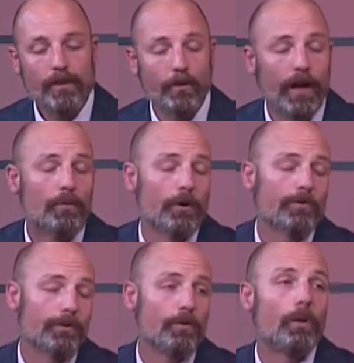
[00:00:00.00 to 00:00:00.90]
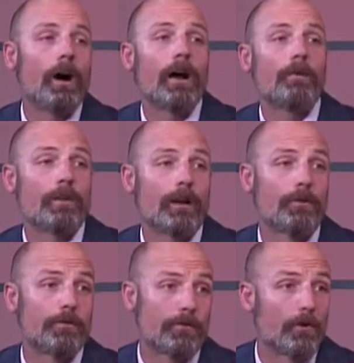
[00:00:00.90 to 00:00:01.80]
I'd worked for the Y when I
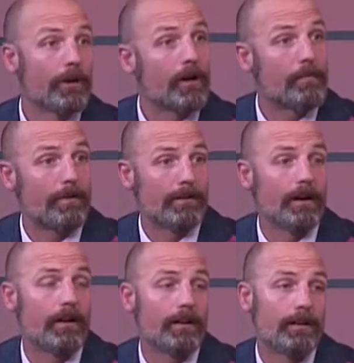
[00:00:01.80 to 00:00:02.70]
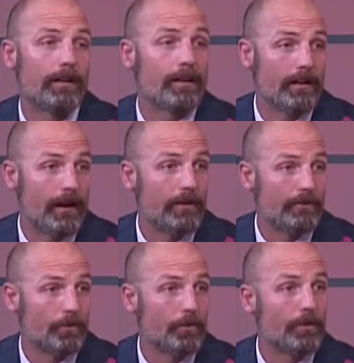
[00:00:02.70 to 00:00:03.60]
was growing up in high
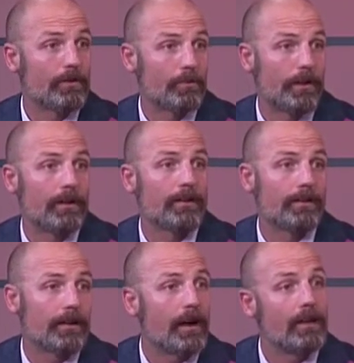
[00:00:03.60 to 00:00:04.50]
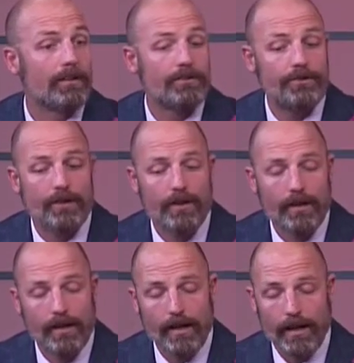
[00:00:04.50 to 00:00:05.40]
school as well as in college.
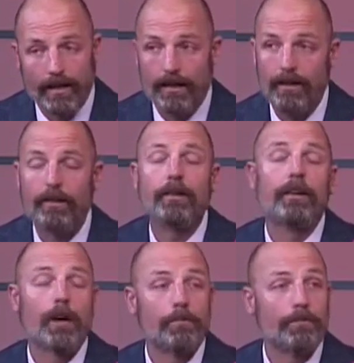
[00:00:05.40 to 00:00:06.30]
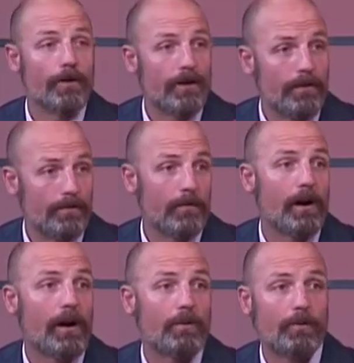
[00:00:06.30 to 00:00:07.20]
And a couple friends of
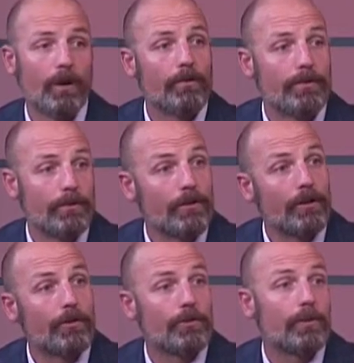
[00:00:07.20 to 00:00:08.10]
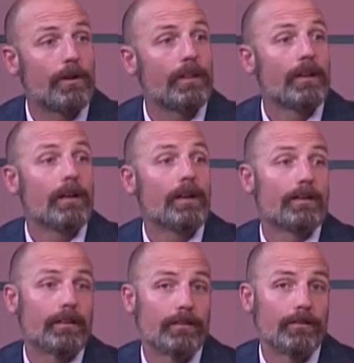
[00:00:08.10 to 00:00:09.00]
mine who I was still close with
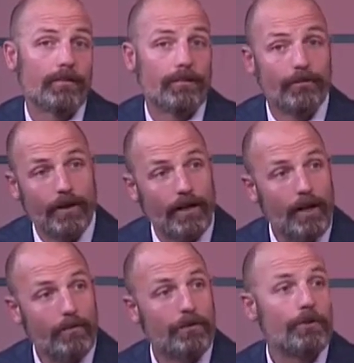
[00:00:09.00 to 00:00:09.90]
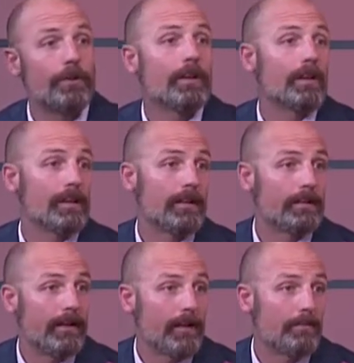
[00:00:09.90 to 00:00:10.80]
said there's this great opportunity in
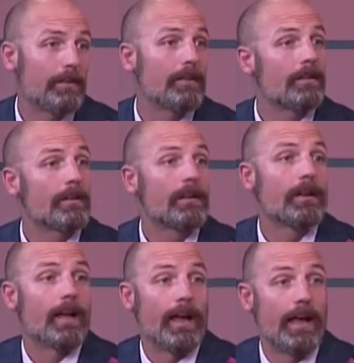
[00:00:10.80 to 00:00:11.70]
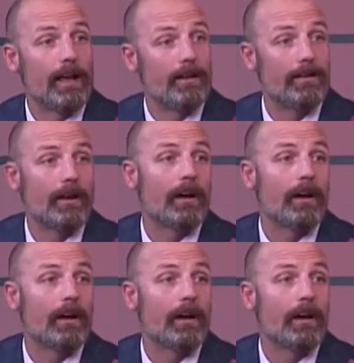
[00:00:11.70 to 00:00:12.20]
East Hampton, and